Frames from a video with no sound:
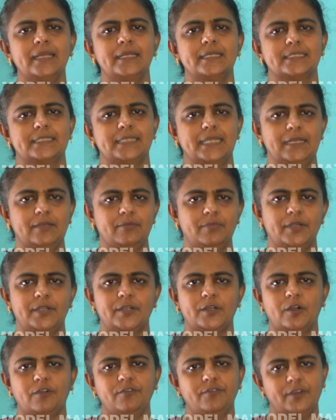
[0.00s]

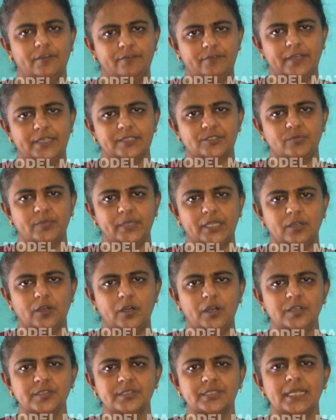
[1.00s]
statement of affairs
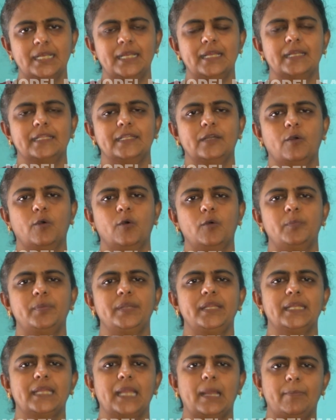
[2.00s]
because the
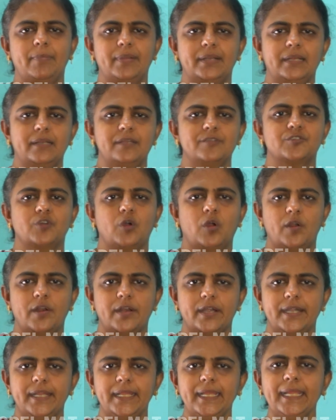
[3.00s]
opening capital is
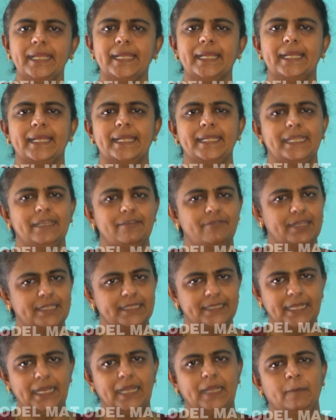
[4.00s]
already
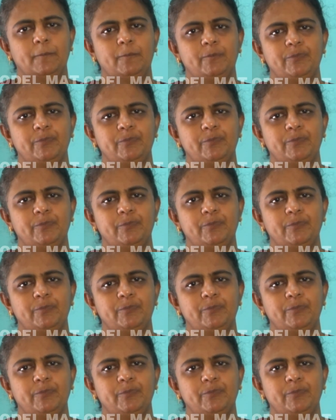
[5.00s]
given there.